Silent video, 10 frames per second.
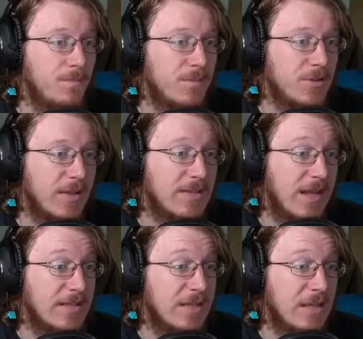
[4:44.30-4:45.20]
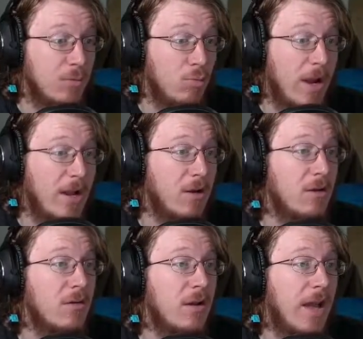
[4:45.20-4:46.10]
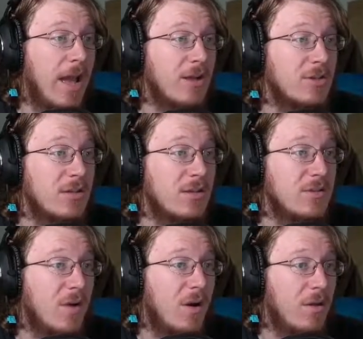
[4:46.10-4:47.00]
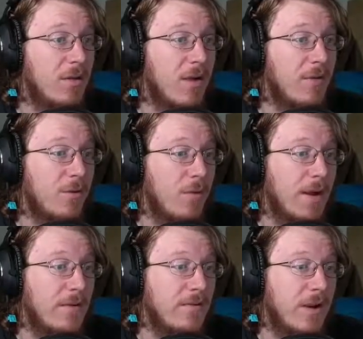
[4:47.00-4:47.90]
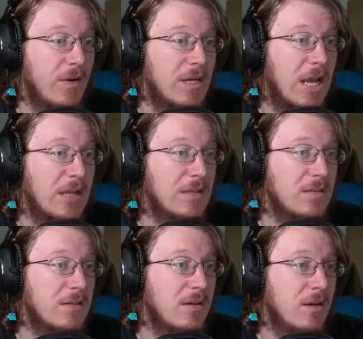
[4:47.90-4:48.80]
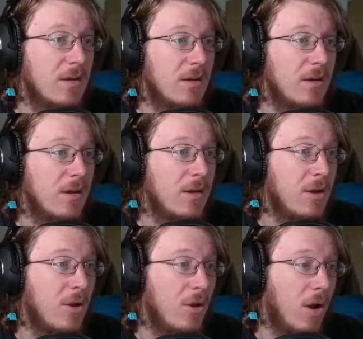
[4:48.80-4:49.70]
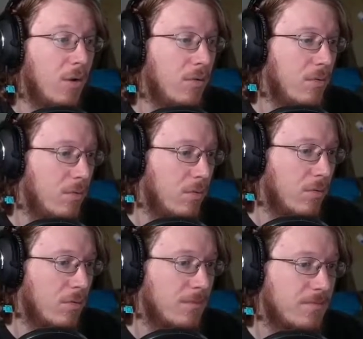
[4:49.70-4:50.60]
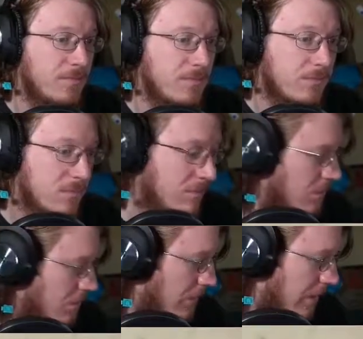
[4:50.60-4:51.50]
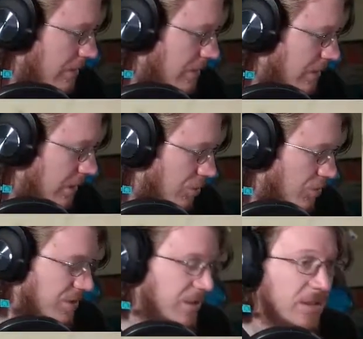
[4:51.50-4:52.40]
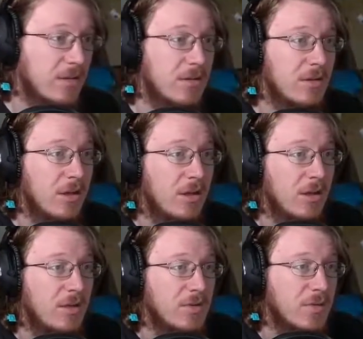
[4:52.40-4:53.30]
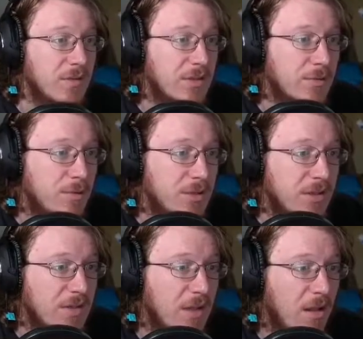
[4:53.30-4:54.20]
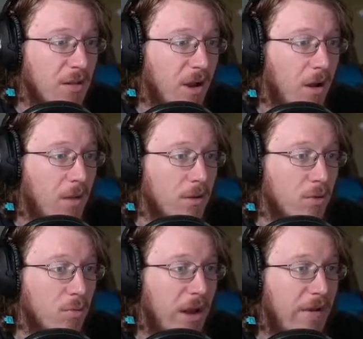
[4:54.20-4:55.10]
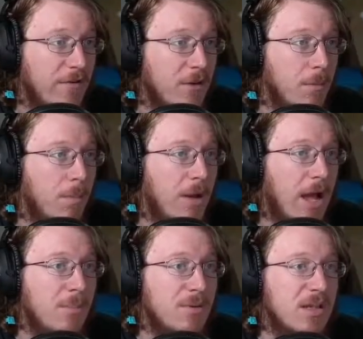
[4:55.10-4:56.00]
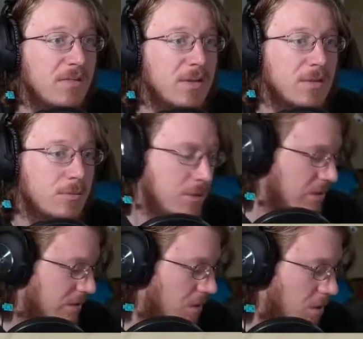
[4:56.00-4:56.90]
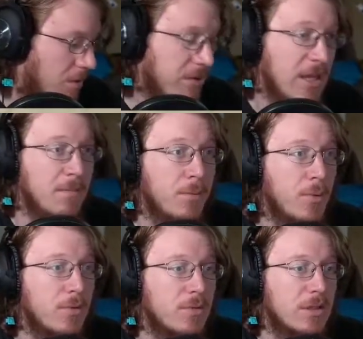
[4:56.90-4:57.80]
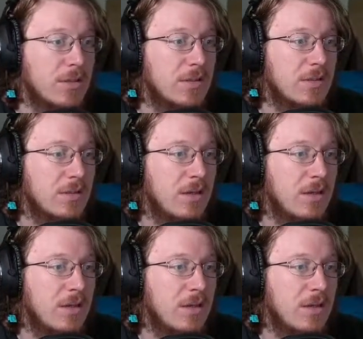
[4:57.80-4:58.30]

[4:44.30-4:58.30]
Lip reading: So that's a rare, actually. So holographic rare, very nice. Oh, now this is interesting. So this one does not look holographic, but I believe this is what's called a borderless.